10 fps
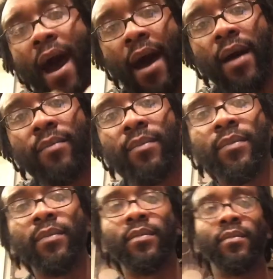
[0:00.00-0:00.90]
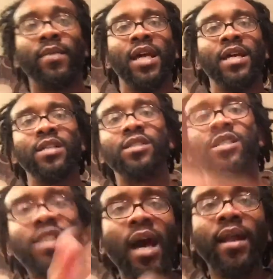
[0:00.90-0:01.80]
up.
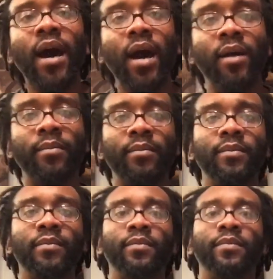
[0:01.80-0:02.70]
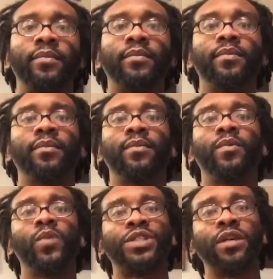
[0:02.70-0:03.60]
Shut up
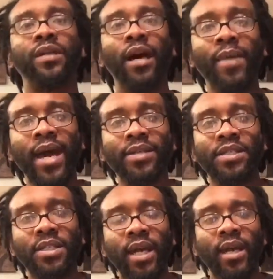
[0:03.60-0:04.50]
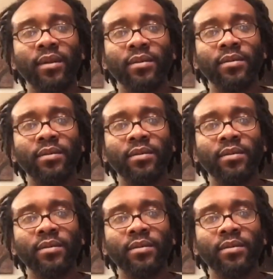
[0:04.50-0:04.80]
with your dumbass shit.